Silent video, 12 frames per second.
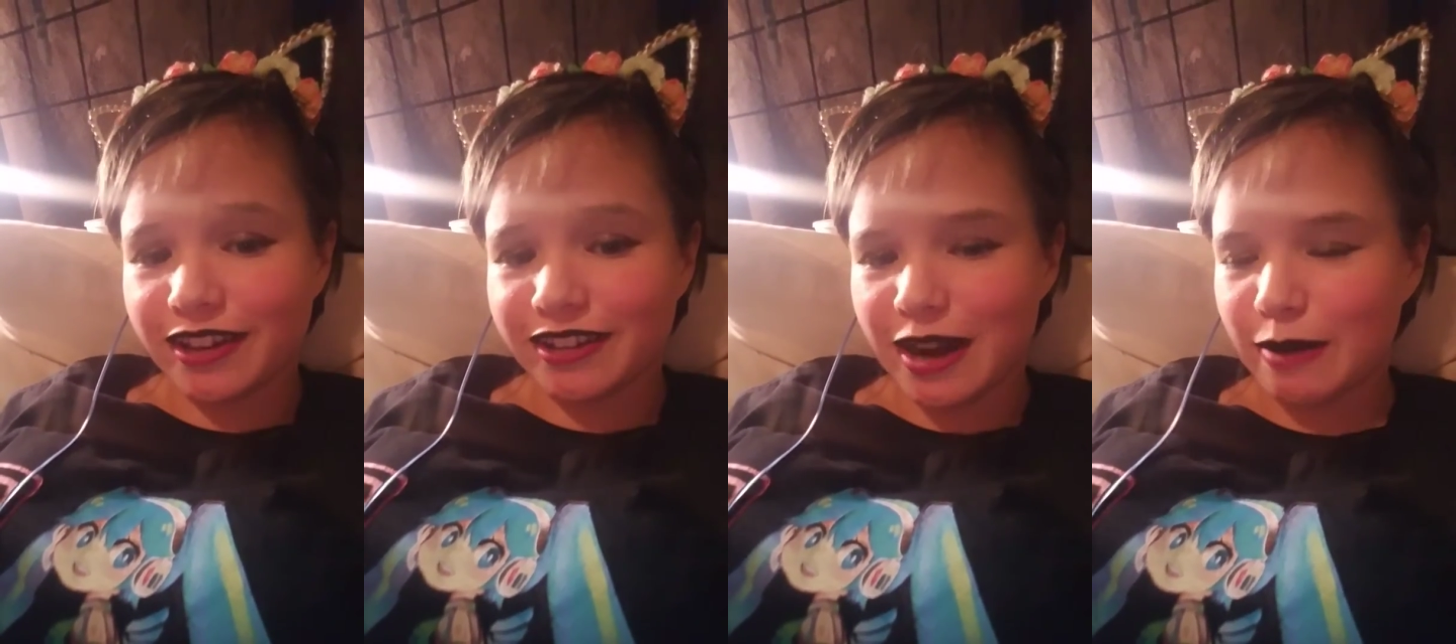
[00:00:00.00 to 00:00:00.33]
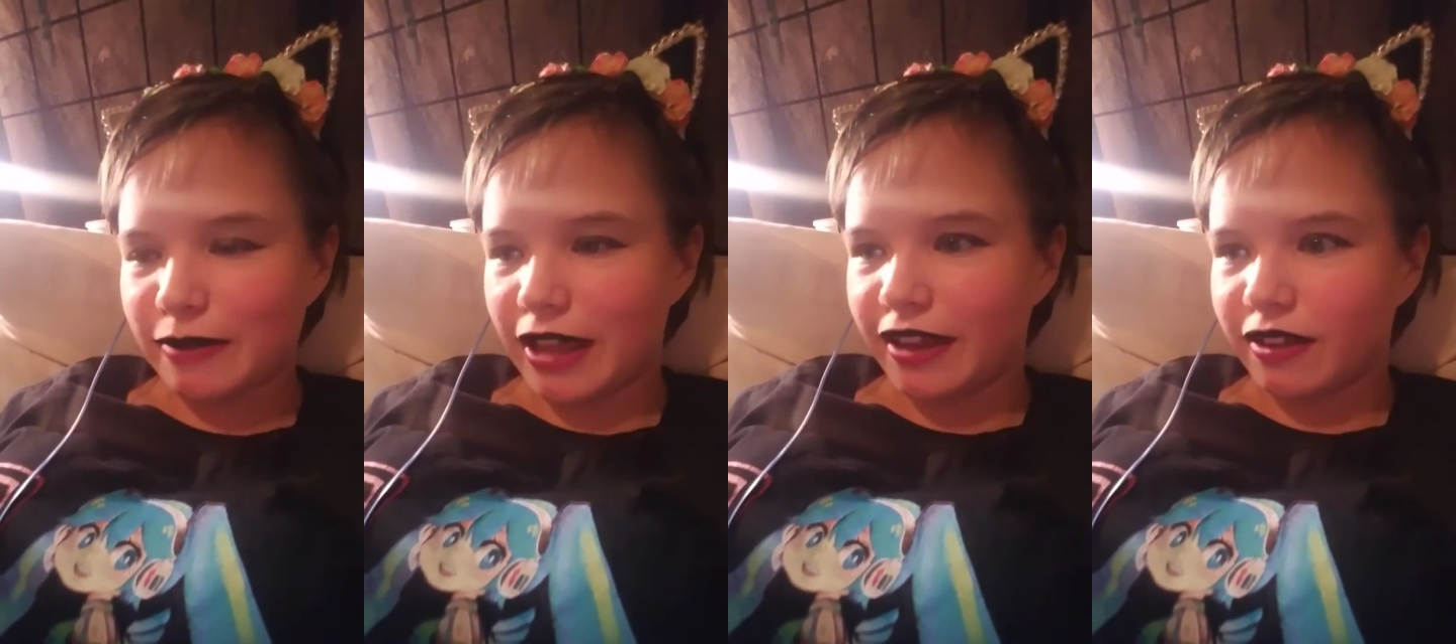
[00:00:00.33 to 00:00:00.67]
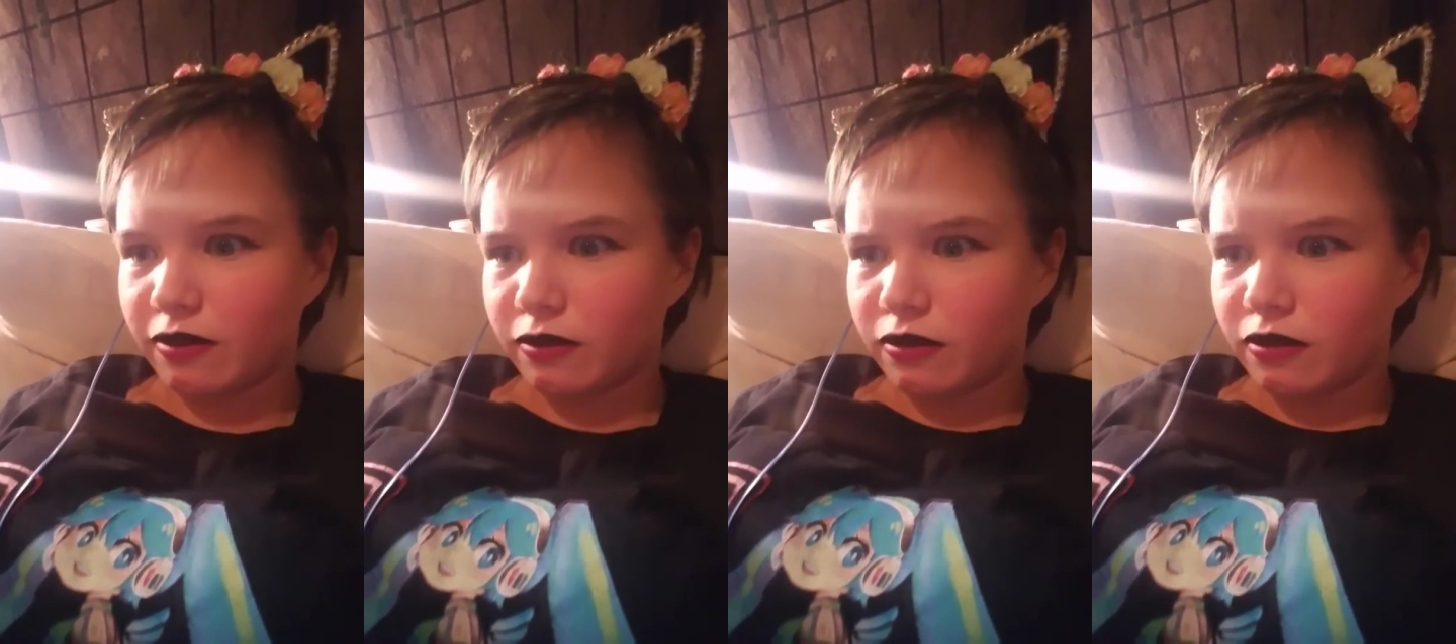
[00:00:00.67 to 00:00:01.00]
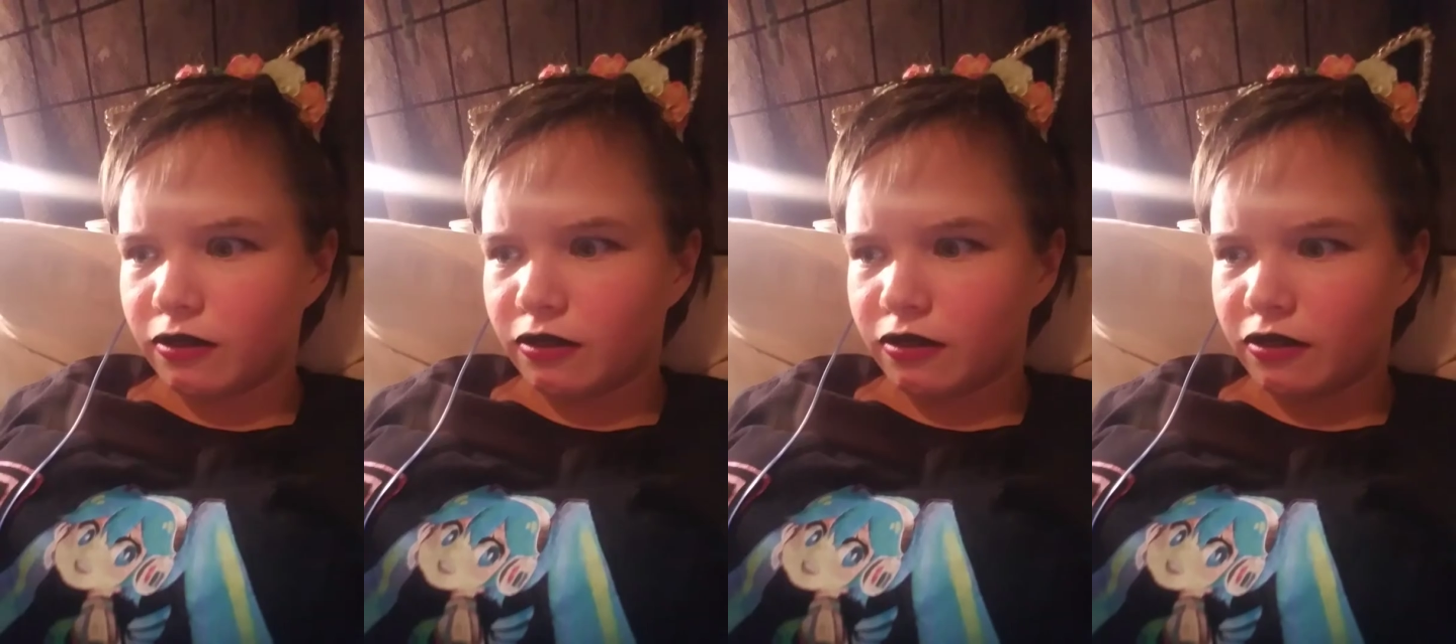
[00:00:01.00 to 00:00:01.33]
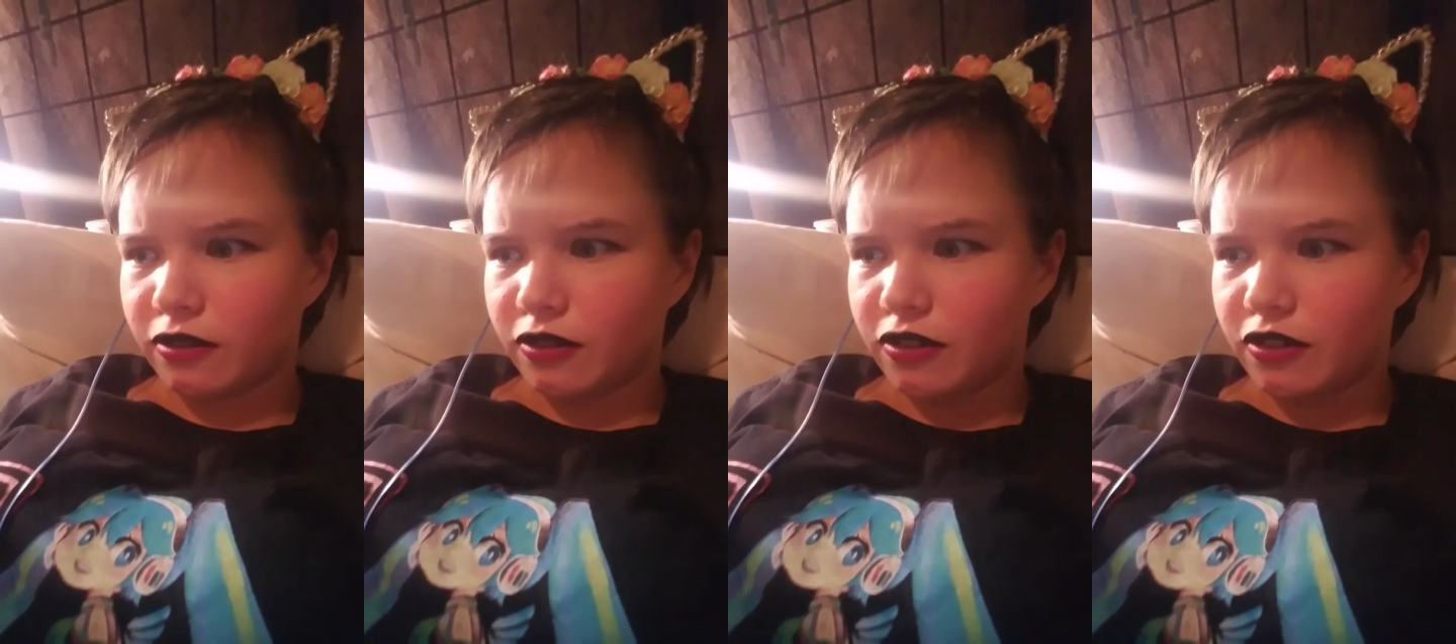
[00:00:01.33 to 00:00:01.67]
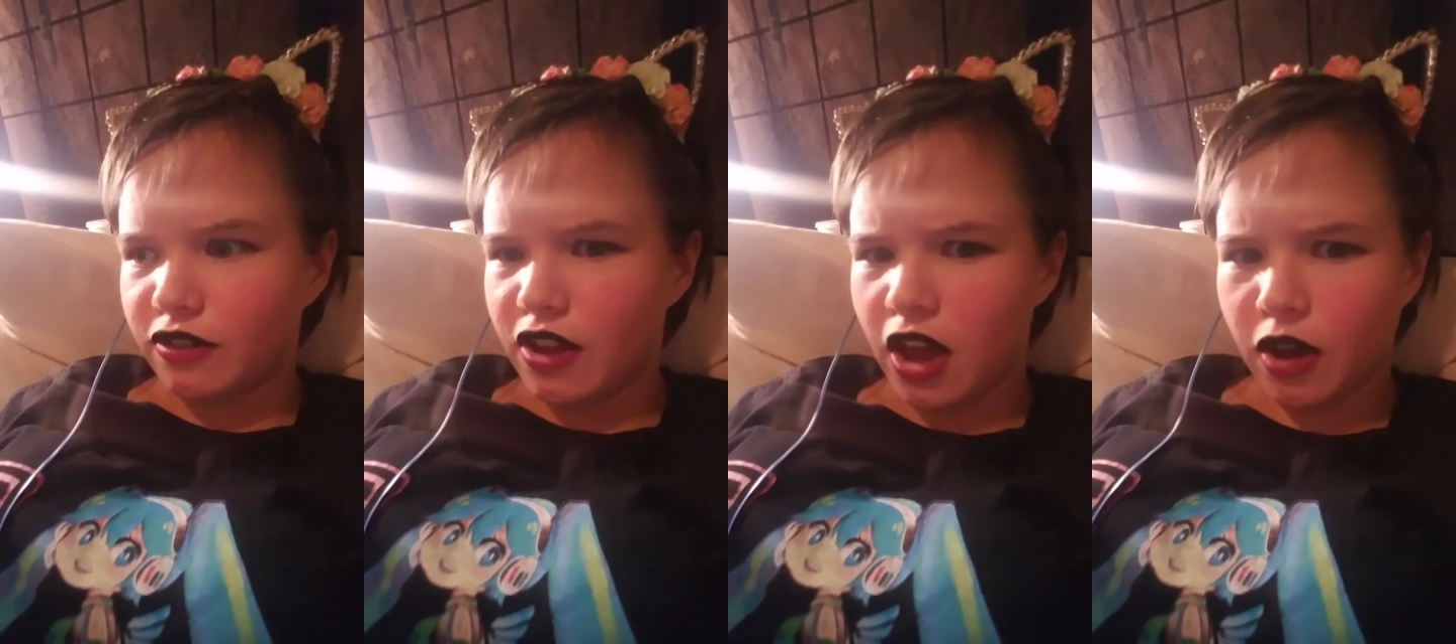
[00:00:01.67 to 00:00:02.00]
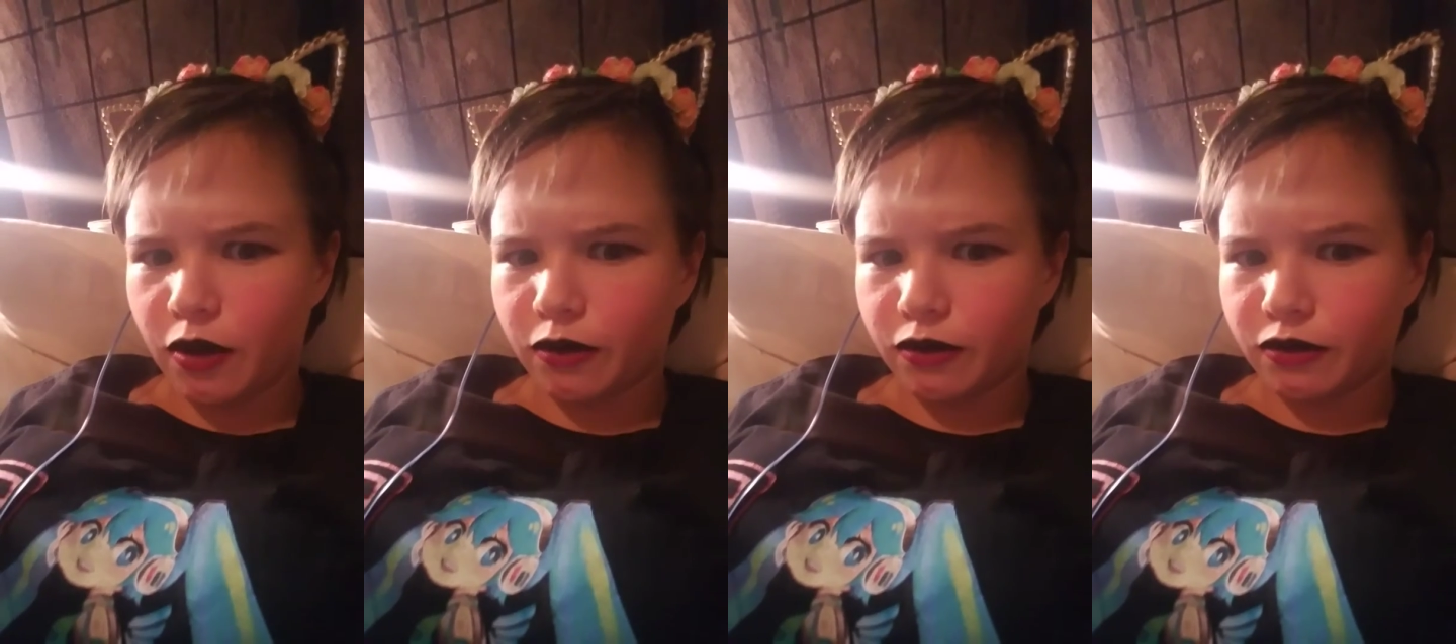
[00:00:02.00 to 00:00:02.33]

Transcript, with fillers: And I'm like, "No."